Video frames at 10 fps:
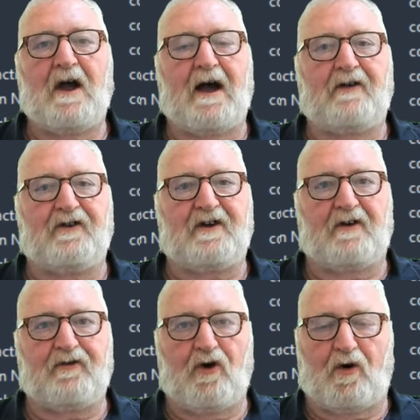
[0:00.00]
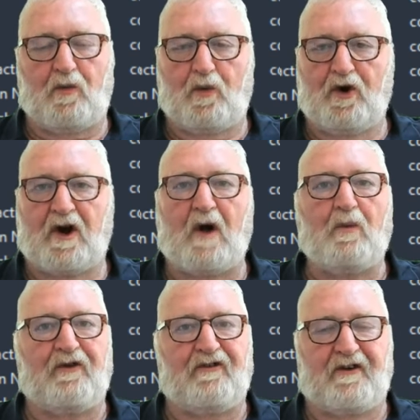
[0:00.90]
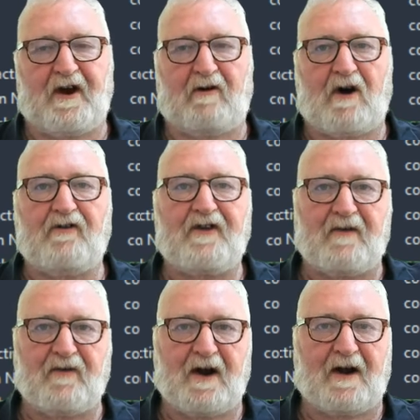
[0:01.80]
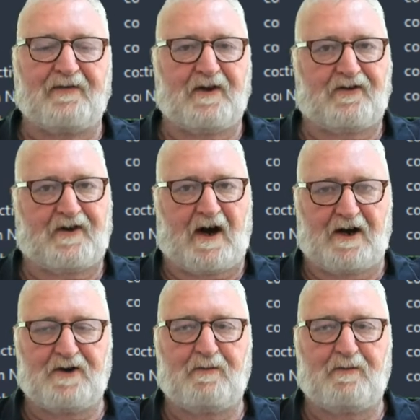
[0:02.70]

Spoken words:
as it does not work with Zotero 7 at this stage,